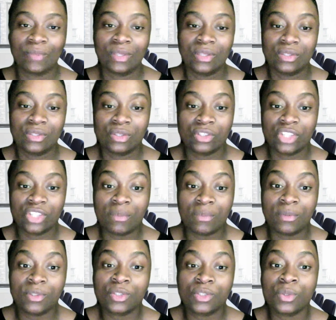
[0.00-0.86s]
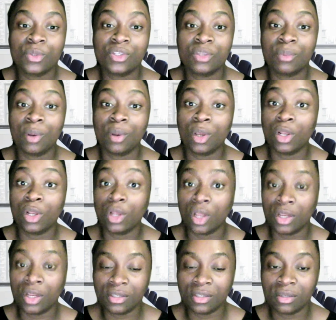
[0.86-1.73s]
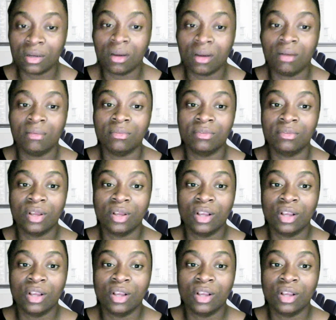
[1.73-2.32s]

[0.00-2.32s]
So chapter 2 is about a learning curve.